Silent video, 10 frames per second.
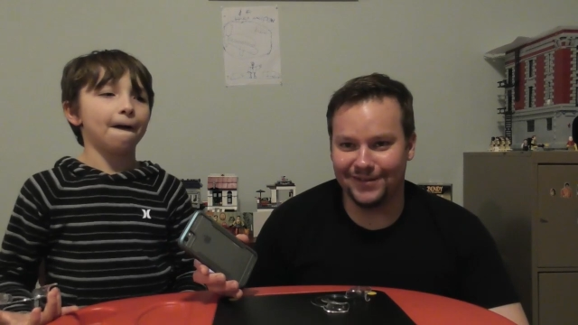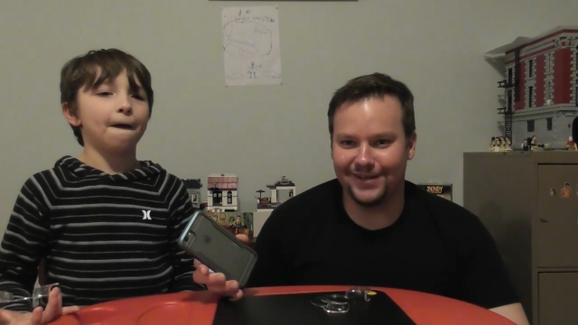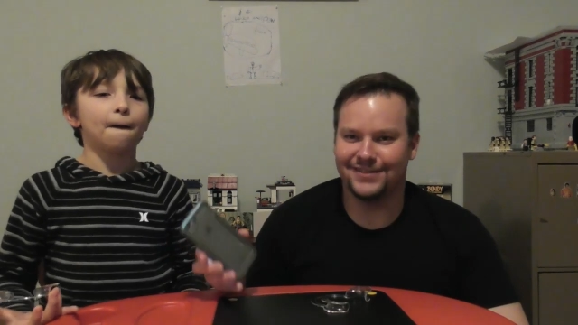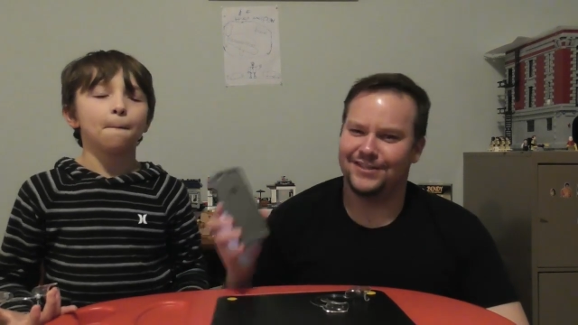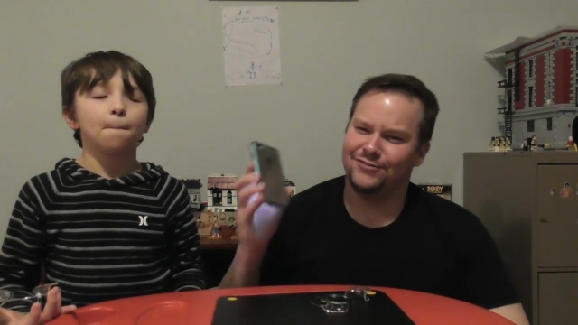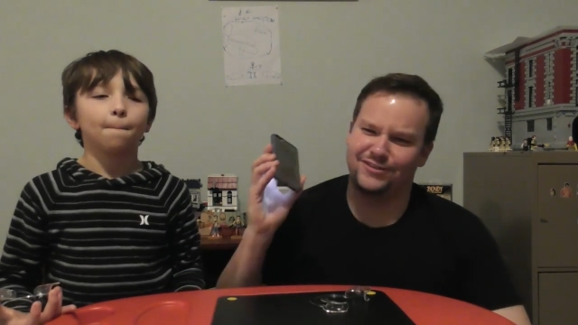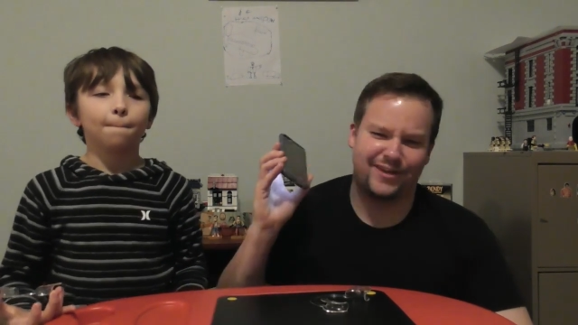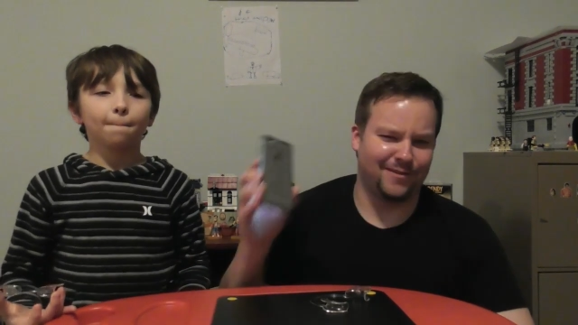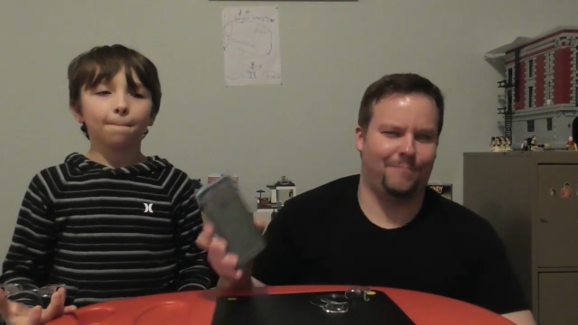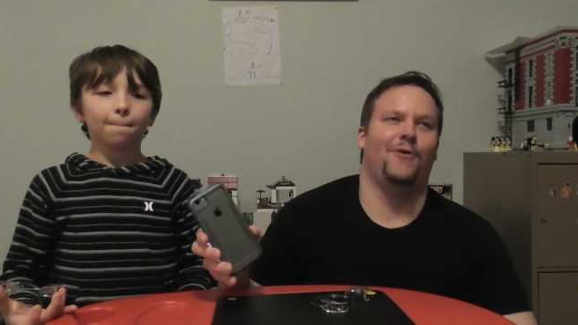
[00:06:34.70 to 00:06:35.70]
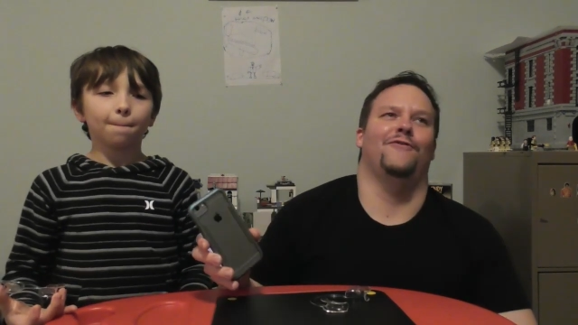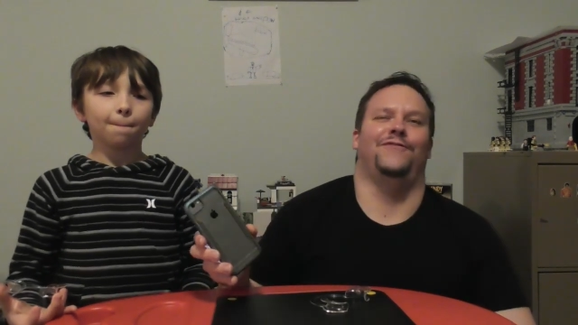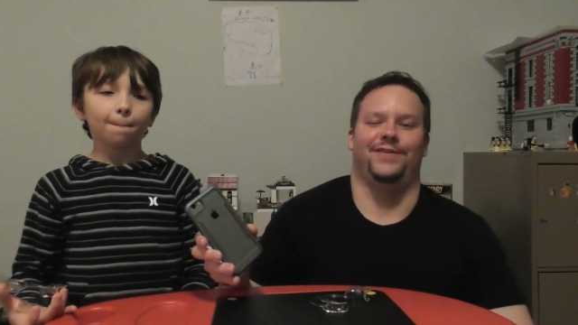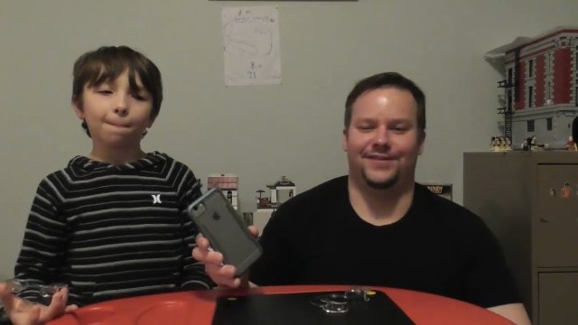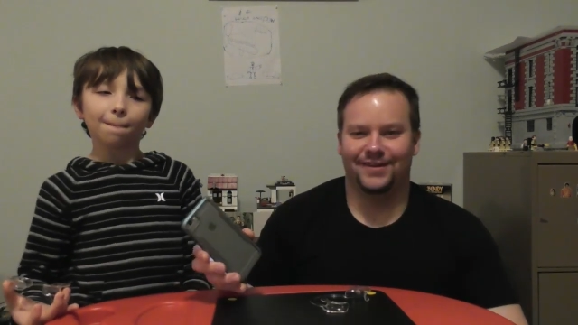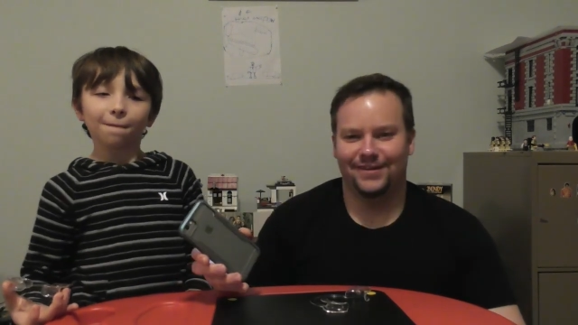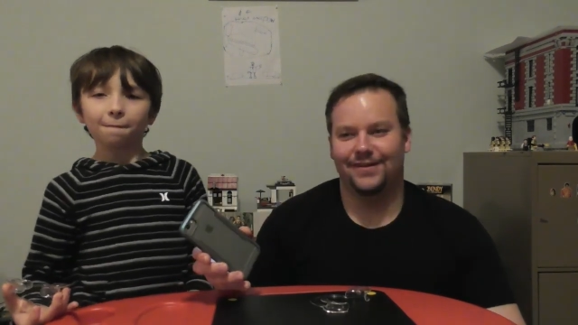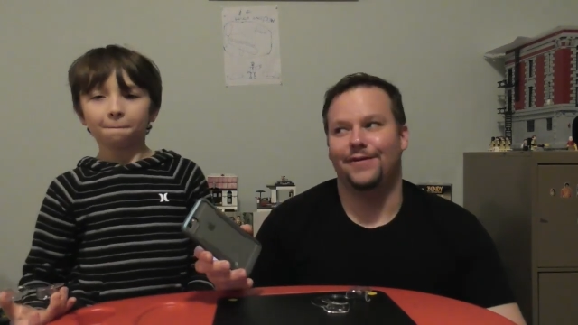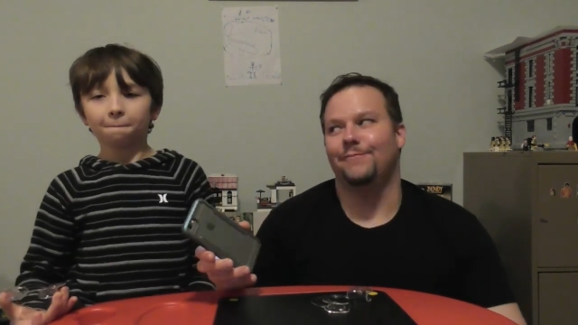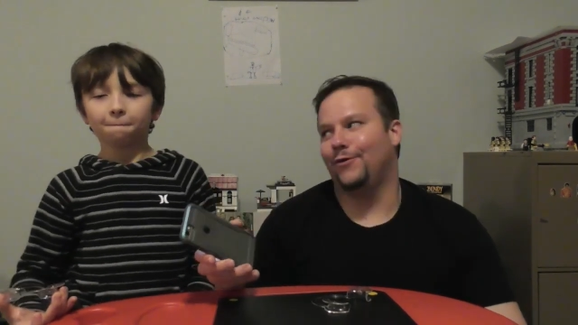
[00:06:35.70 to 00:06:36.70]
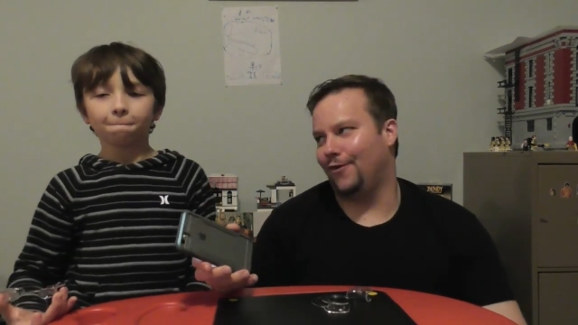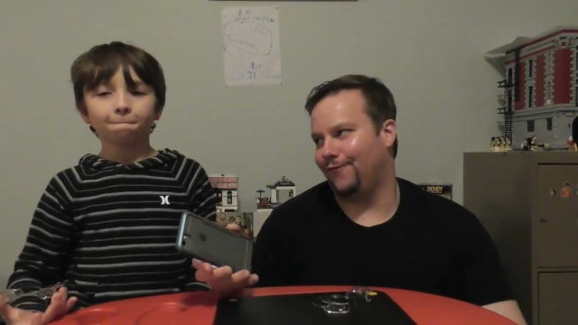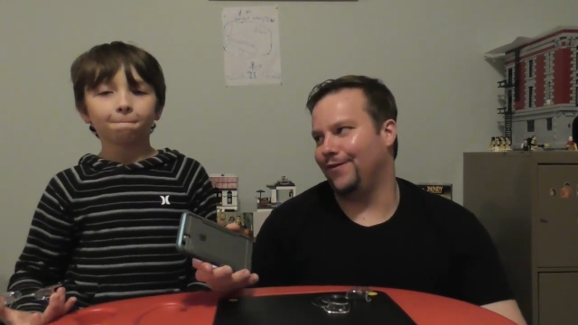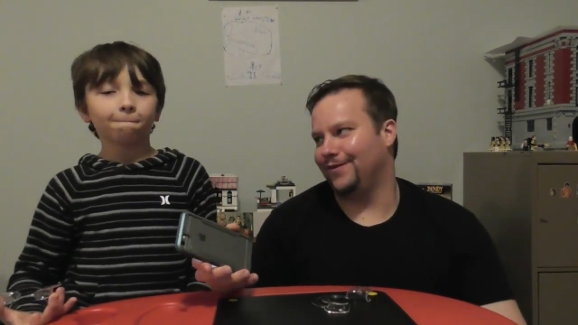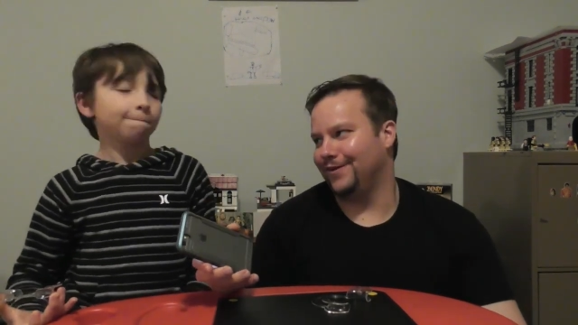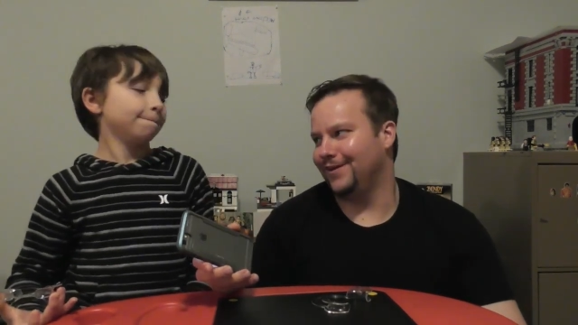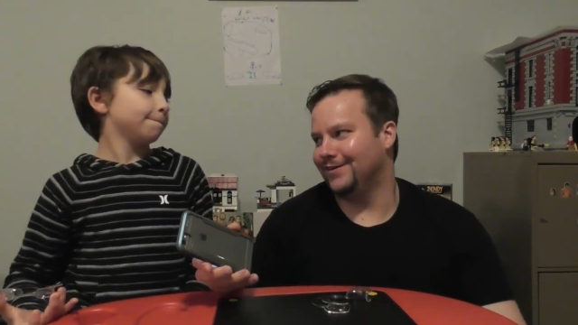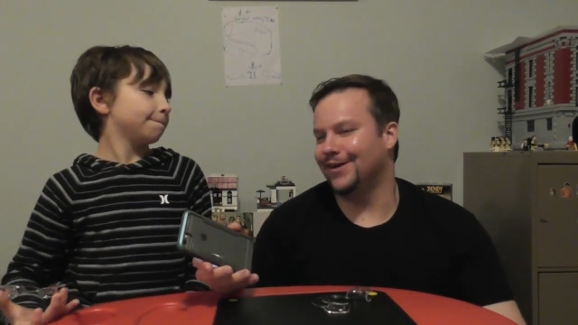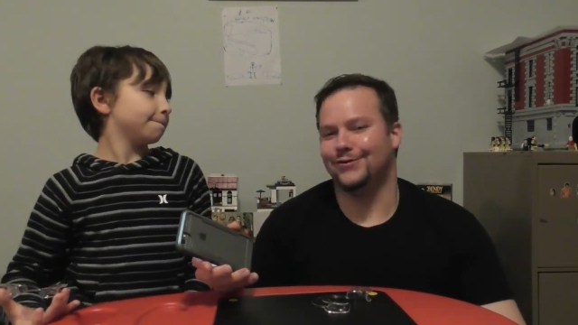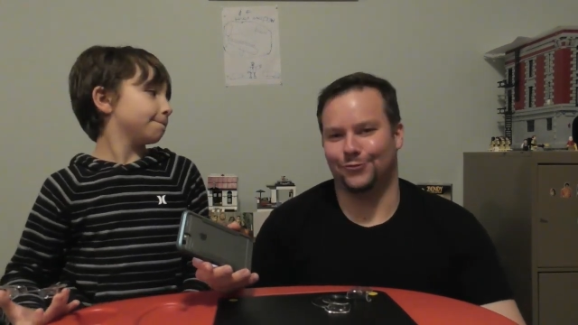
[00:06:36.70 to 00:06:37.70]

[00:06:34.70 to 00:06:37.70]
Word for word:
Speaker 1: takes, this was like the perfect, perfect uh, tongue